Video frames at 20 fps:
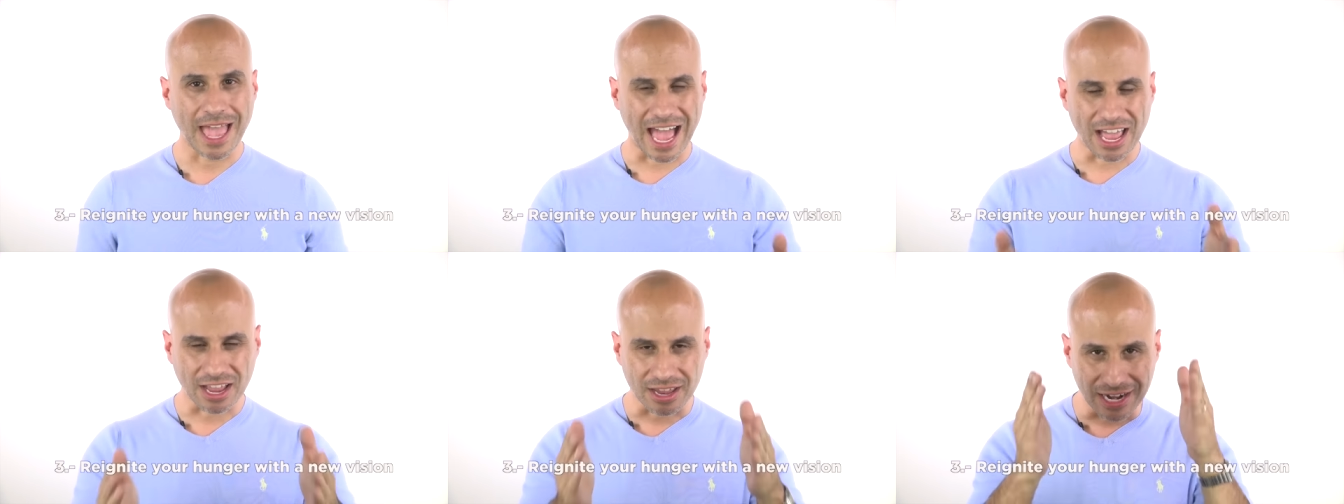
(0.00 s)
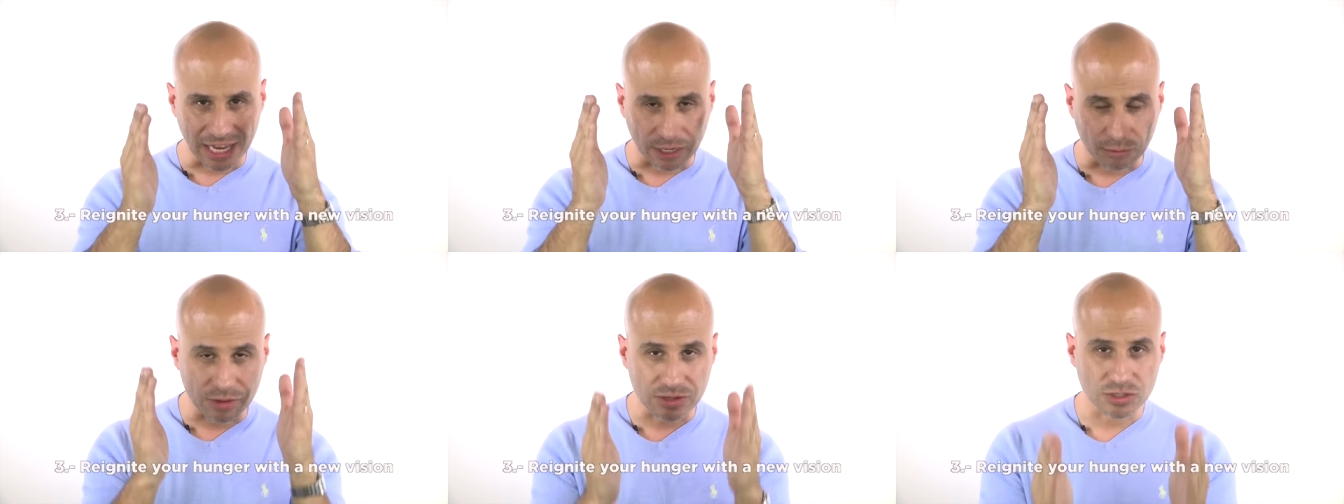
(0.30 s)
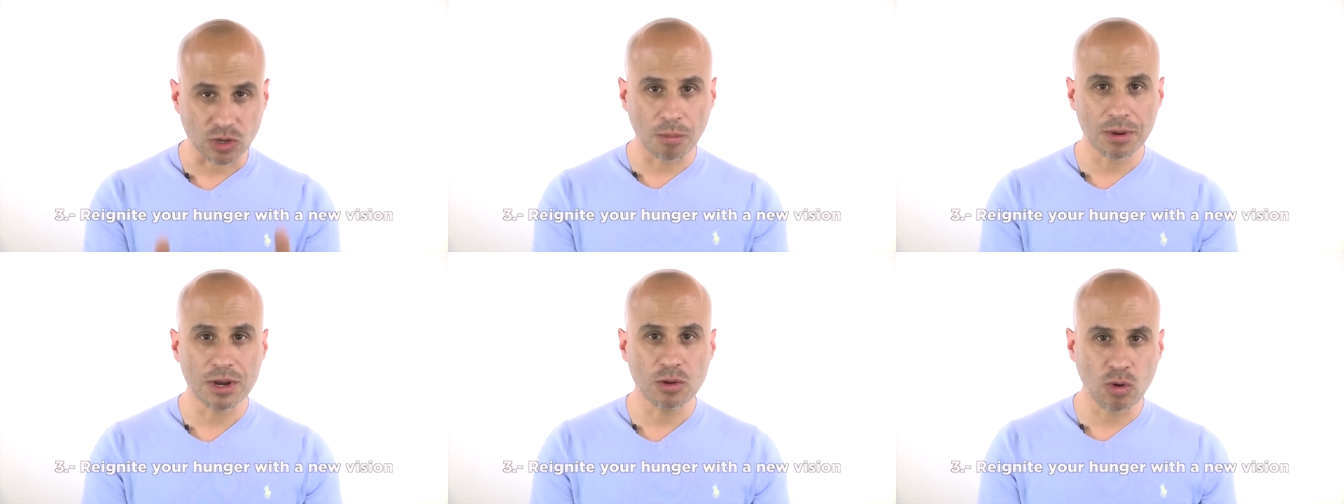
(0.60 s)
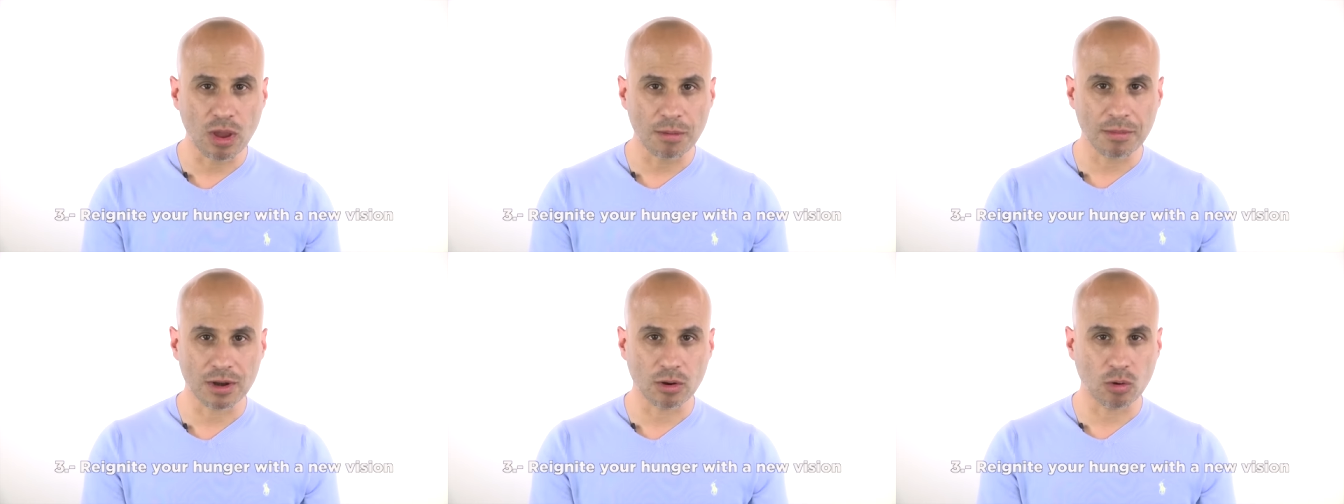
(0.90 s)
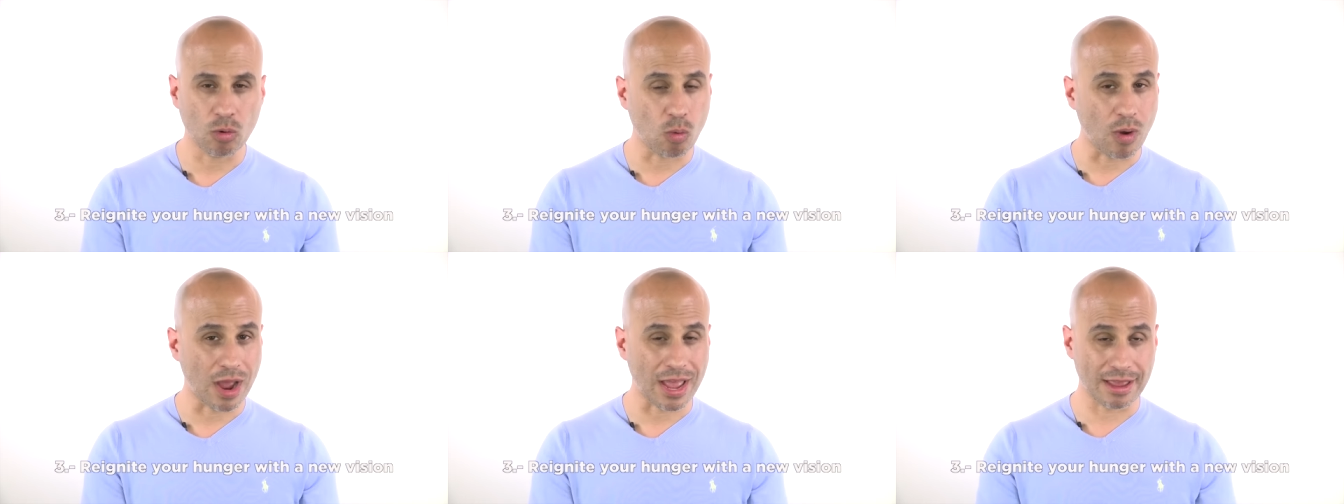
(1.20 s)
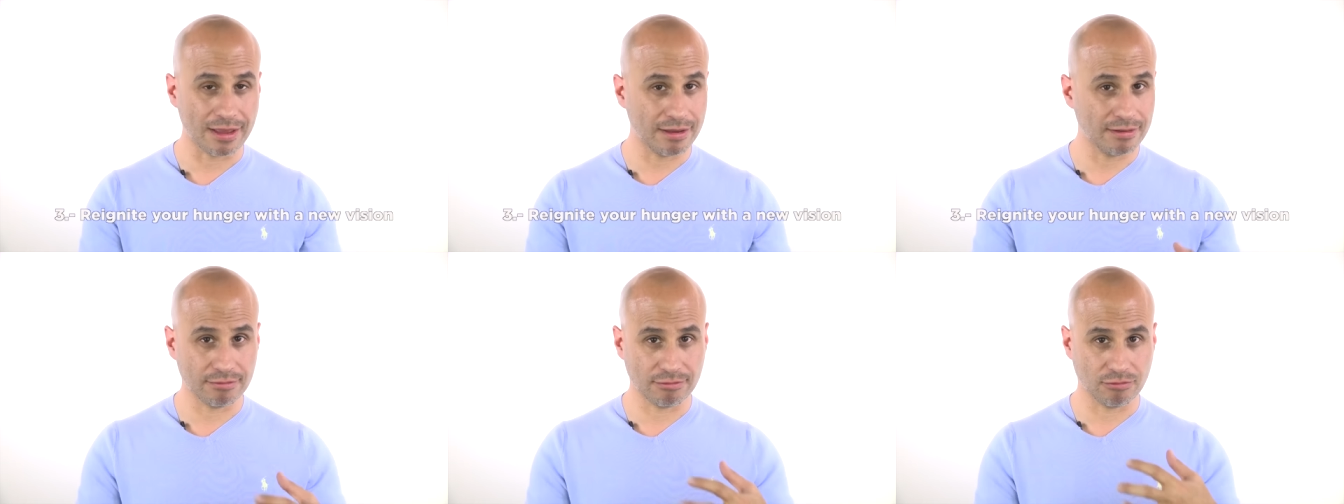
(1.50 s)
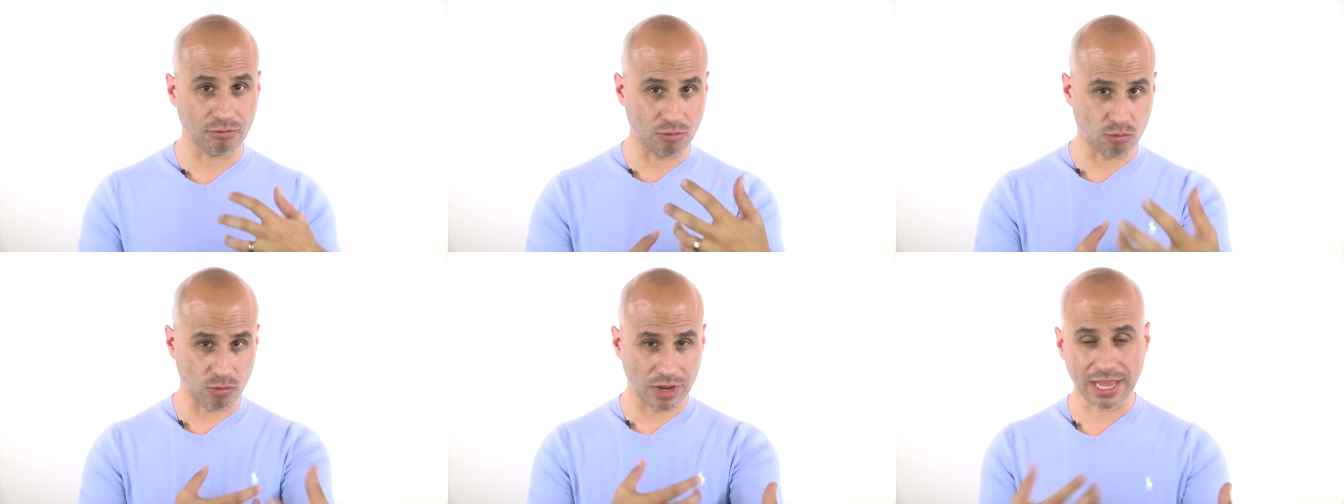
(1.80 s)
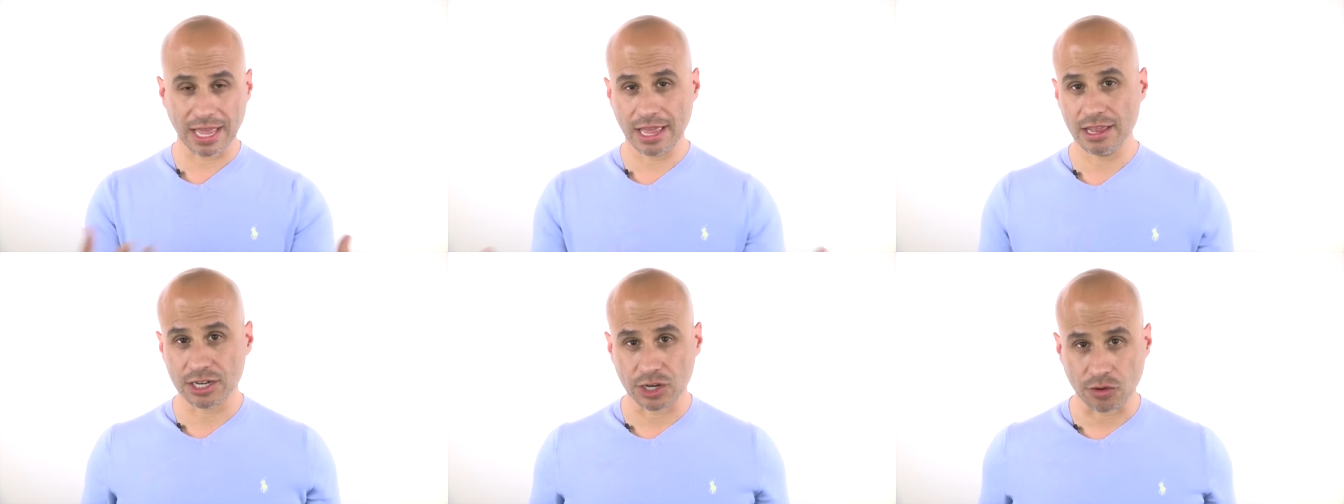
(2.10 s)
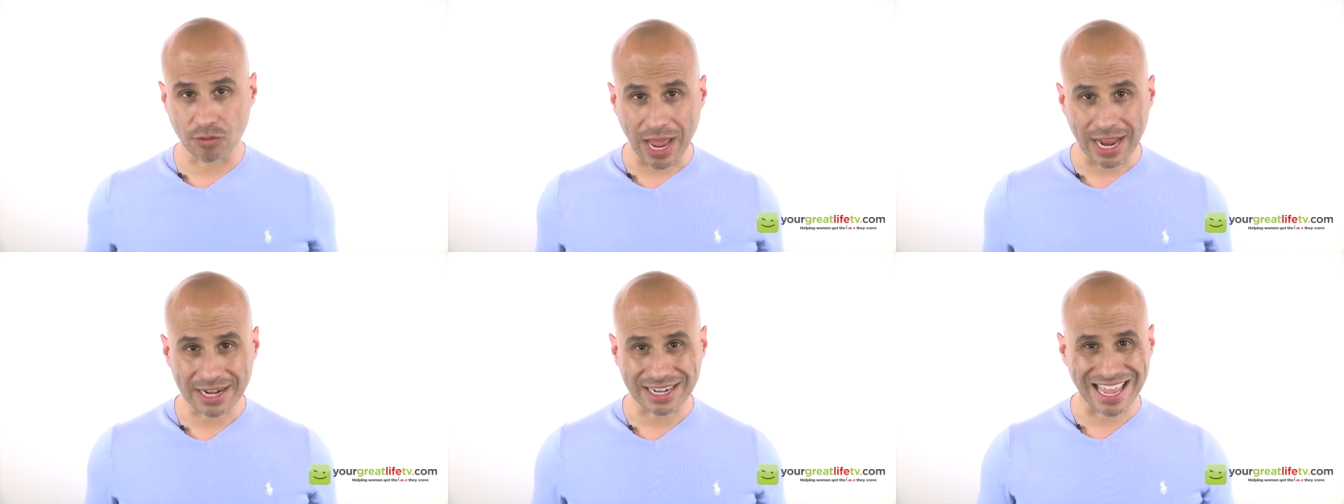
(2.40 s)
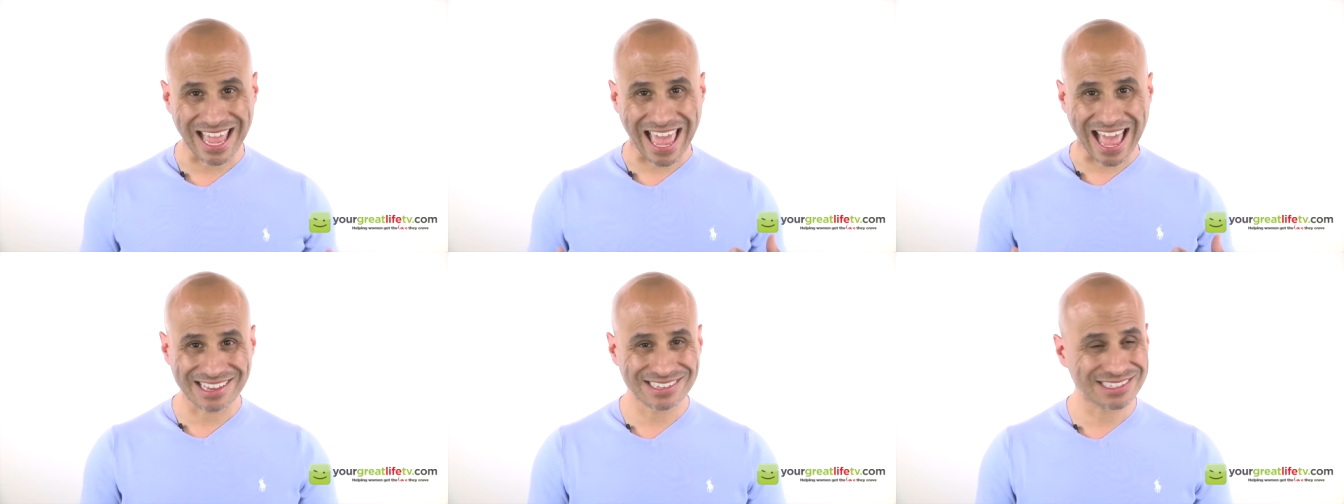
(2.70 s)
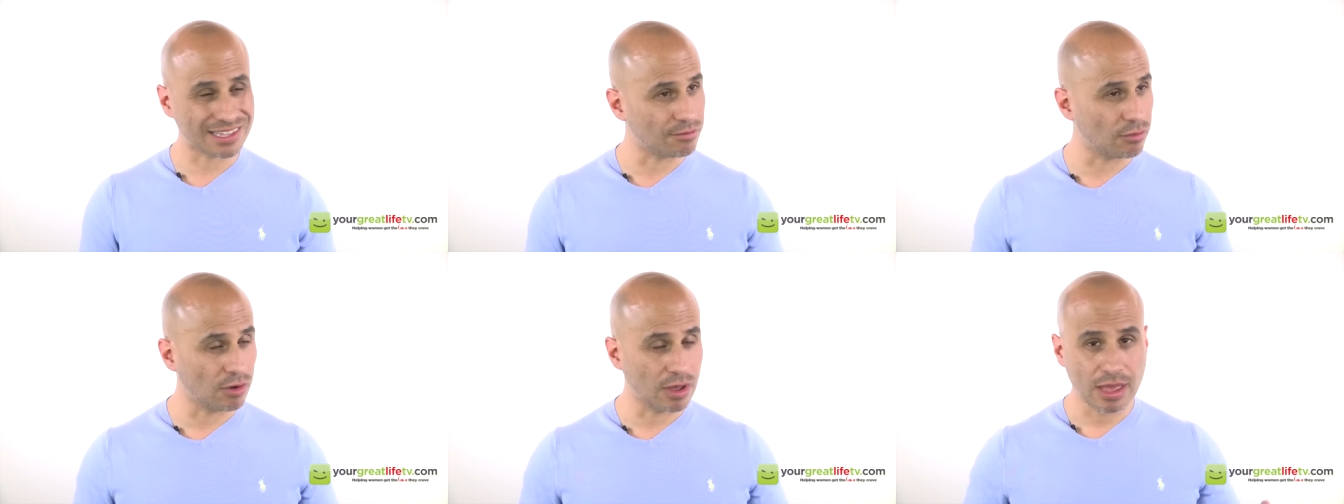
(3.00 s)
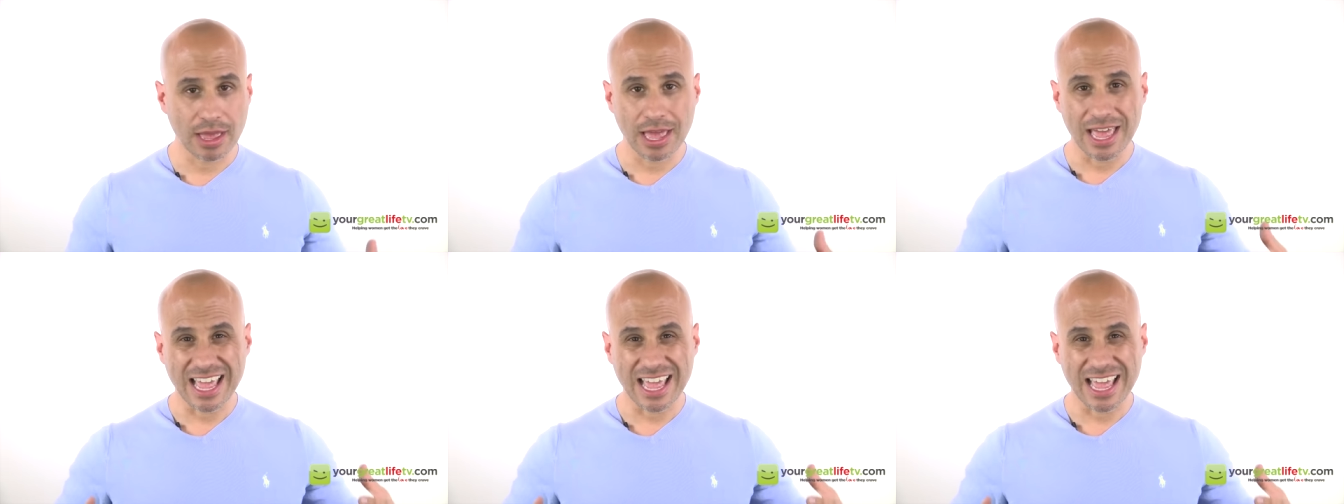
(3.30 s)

I connect with so many women who I when we interact, I ask them,